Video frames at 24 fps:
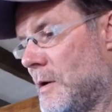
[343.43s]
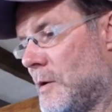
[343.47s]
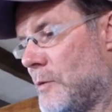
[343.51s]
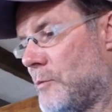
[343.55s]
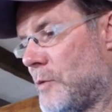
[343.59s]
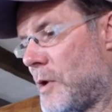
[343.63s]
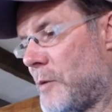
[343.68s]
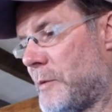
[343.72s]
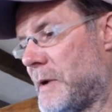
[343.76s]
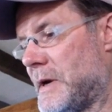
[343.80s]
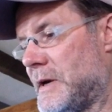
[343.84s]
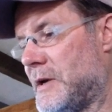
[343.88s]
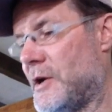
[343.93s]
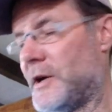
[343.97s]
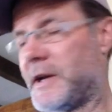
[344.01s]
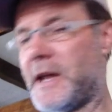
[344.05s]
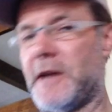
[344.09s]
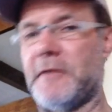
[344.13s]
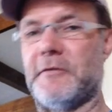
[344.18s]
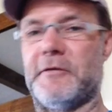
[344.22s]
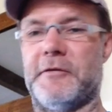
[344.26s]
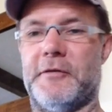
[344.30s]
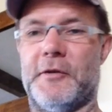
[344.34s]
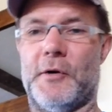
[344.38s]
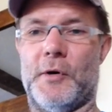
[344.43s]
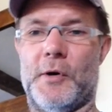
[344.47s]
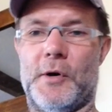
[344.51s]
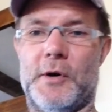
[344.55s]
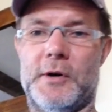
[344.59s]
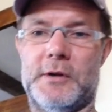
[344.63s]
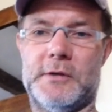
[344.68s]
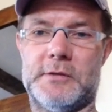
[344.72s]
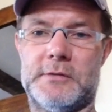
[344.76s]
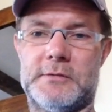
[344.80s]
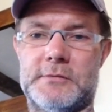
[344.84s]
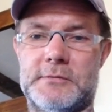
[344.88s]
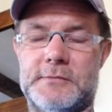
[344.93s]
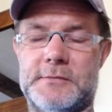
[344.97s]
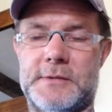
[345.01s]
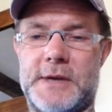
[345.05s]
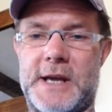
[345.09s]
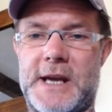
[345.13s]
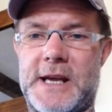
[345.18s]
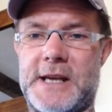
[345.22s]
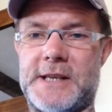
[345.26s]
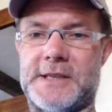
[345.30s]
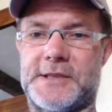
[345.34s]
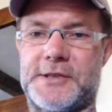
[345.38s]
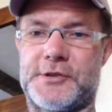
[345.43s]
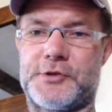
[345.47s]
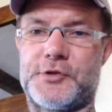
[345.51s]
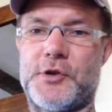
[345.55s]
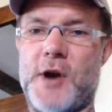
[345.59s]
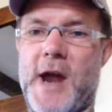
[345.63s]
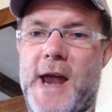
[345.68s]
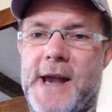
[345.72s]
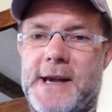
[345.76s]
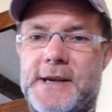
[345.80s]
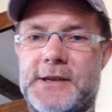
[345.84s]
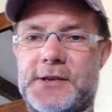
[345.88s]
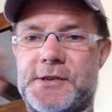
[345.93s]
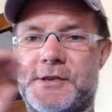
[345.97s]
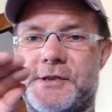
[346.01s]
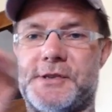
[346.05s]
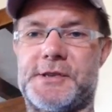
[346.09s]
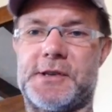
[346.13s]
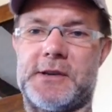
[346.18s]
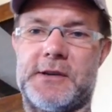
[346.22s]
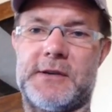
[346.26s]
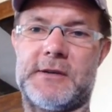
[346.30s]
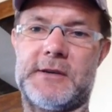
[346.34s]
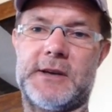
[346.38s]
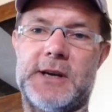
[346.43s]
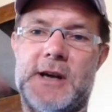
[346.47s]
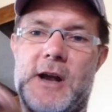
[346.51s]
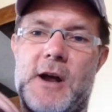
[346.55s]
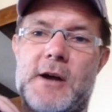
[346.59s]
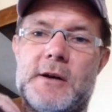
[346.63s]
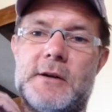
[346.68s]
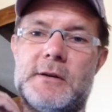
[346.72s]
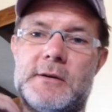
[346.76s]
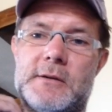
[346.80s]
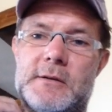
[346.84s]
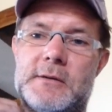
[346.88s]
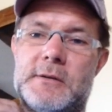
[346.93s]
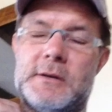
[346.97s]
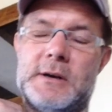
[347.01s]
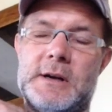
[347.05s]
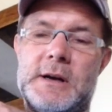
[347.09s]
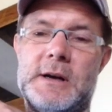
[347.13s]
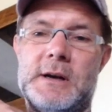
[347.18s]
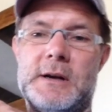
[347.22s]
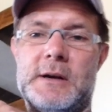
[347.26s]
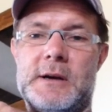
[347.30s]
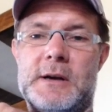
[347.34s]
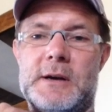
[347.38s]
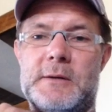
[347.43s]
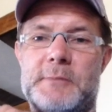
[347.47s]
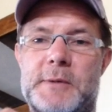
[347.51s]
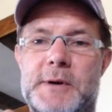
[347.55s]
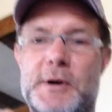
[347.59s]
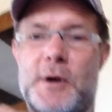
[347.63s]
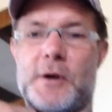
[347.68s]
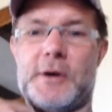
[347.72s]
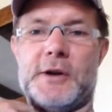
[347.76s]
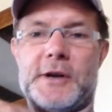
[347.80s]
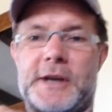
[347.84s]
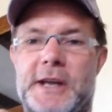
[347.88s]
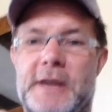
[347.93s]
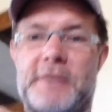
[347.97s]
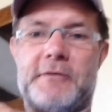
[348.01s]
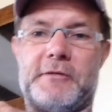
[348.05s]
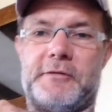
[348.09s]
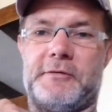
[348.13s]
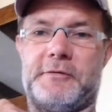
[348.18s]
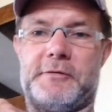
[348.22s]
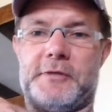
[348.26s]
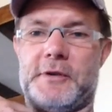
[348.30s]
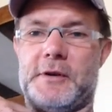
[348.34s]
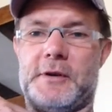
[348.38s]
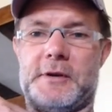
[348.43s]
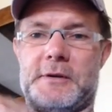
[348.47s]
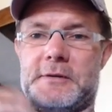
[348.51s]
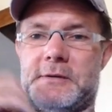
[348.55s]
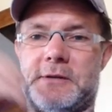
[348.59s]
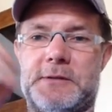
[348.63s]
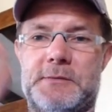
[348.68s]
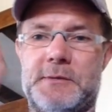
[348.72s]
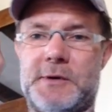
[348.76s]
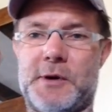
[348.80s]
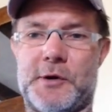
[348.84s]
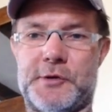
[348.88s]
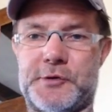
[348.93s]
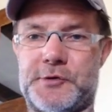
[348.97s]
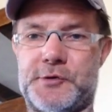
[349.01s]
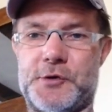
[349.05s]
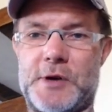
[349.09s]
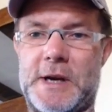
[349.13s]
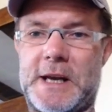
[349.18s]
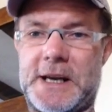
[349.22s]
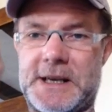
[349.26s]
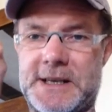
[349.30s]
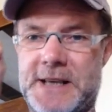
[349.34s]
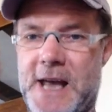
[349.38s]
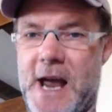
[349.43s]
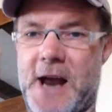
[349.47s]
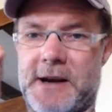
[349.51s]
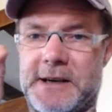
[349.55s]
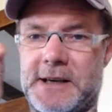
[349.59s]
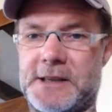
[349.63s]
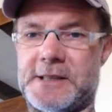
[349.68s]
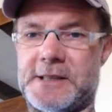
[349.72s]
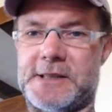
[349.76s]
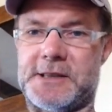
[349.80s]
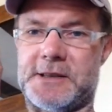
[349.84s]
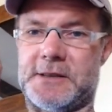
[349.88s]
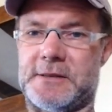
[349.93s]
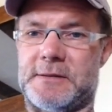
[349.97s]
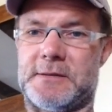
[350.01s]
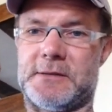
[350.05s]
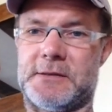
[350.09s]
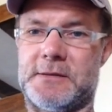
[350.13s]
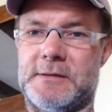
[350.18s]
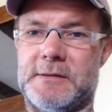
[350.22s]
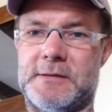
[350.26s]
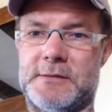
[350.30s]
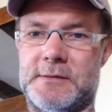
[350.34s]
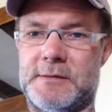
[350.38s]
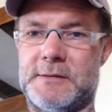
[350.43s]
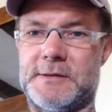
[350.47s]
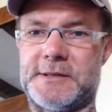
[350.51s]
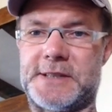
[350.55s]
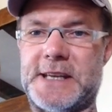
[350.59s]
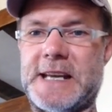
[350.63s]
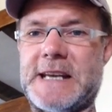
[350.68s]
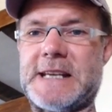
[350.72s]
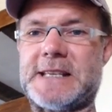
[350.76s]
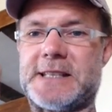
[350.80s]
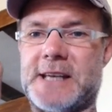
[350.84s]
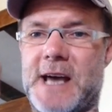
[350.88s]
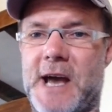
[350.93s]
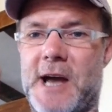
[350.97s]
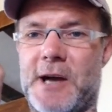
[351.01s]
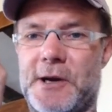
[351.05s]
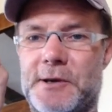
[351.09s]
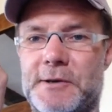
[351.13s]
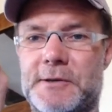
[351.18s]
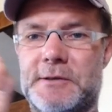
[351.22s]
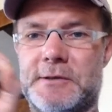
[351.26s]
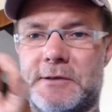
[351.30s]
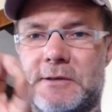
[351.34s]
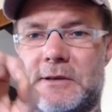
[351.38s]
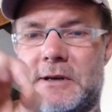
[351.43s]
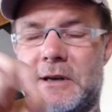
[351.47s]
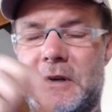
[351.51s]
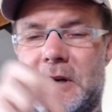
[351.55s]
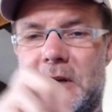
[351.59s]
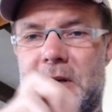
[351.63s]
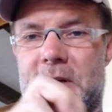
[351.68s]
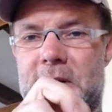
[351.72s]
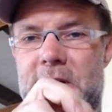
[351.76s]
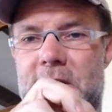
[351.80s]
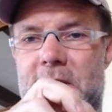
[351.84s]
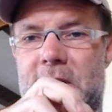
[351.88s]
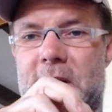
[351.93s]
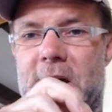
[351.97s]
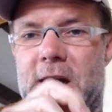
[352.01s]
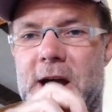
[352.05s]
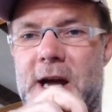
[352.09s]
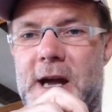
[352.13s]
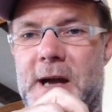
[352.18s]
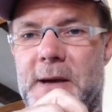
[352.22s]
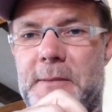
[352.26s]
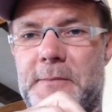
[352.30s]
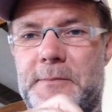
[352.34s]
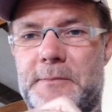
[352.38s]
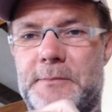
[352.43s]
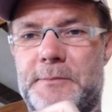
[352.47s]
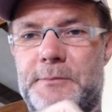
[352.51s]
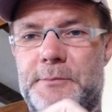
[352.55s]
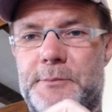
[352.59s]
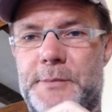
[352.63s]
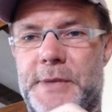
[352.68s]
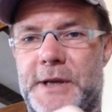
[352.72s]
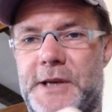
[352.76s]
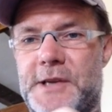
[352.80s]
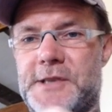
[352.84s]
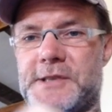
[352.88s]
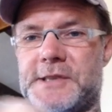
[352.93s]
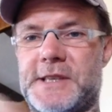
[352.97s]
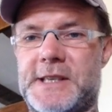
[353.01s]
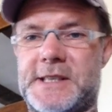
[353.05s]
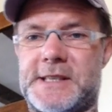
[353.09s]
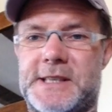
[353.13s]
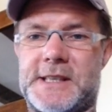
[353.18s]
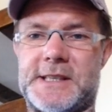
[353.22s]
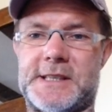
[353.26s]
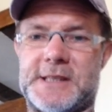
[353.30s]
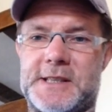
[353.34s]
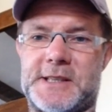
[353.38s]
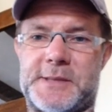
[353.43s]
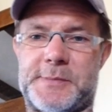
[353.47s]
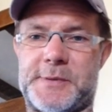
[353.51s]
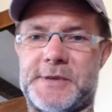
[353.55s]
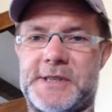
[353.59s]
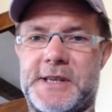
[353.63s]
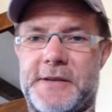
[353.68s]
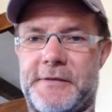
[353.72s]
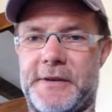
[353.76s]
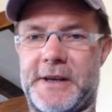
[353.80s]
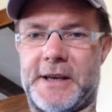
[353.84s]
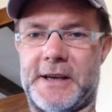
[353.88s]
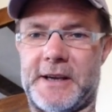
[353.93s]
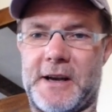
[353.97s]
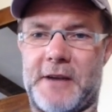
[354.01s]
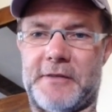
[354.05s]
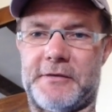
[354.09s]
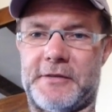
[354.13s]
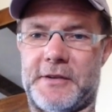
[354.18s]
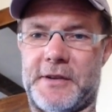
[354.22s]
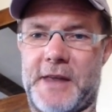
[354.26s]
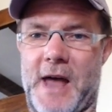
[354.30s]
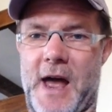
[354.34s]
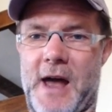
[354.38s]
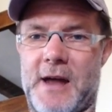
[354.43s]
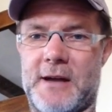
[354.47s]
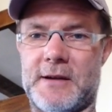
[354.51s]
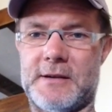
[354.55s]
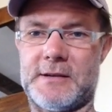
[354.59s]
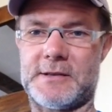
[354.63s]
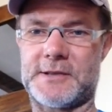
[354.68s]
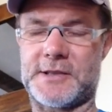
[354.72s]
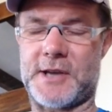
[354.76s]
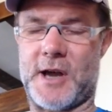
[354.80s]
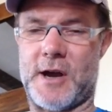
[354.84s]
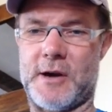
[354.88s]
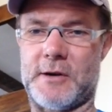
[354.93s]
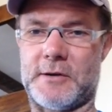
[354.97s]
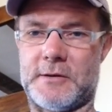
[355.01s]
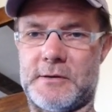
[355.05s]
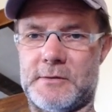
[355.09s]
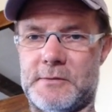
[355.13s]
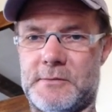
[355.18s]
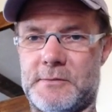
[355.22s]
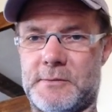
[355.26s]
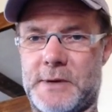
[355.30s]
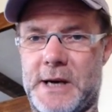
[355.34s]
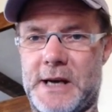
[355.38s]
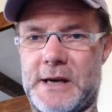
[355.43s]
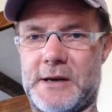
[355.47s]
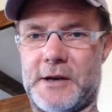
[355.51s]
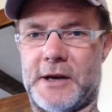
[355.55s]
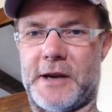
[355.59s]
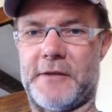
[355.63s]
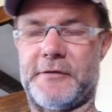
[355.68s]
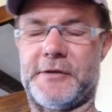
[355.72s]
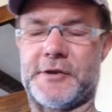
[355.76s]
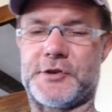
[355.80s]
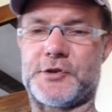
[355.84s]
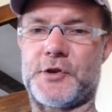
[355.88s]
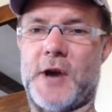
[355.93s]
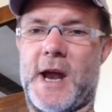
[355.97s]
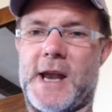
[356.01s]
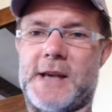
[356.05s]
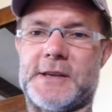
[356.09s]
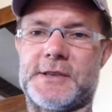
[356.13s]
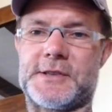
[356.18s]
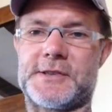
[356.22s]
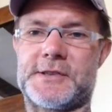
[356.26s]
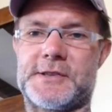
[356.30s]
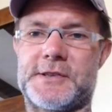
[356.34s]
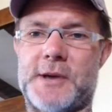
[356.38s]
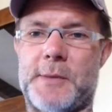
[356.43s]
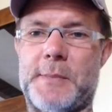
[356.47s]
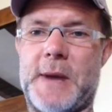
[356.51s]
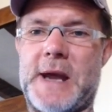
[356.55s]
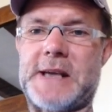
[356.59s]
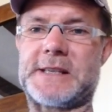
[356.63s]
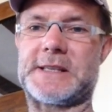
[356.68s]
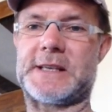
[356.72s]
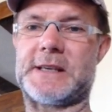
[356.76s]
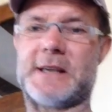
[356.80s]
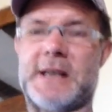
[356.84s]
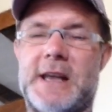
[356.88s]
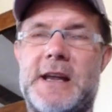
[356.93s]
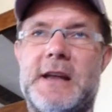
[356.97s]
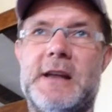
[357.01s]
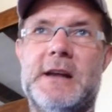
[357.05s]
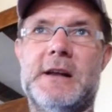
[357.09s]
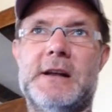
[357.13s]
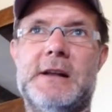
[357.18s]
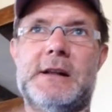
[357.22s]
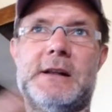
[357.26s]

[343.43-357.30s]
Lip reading: what we're looking for is trends. You know, we're not drilling down into detail, because this isn't specific enough for that. So we're looking for trends. So basically,